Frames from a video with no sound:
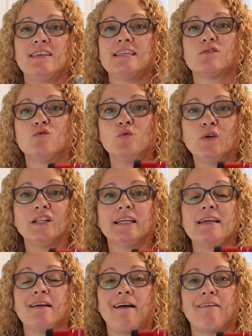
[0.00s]
these
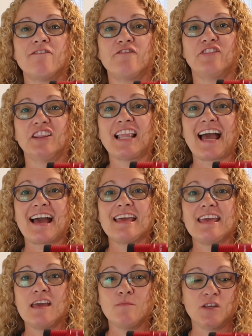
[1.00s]
really flat
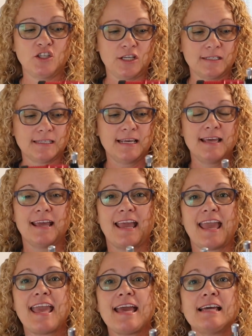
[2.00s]
images.
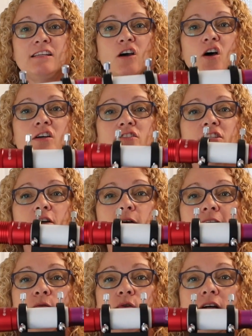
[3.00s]
And also
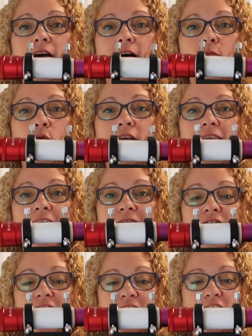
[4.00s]
it will come with a
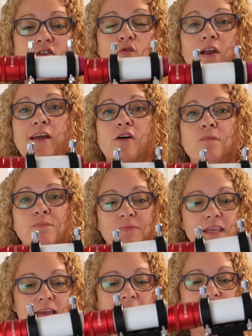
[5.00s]
Vixen rail
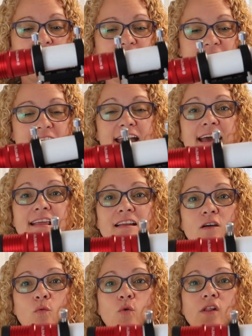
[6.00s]

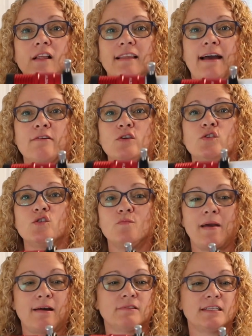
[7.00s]
that will allow you to
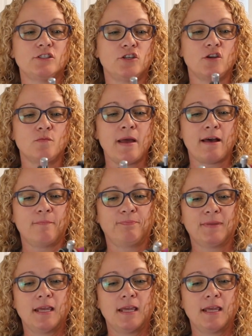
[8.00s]
mount it to your mount.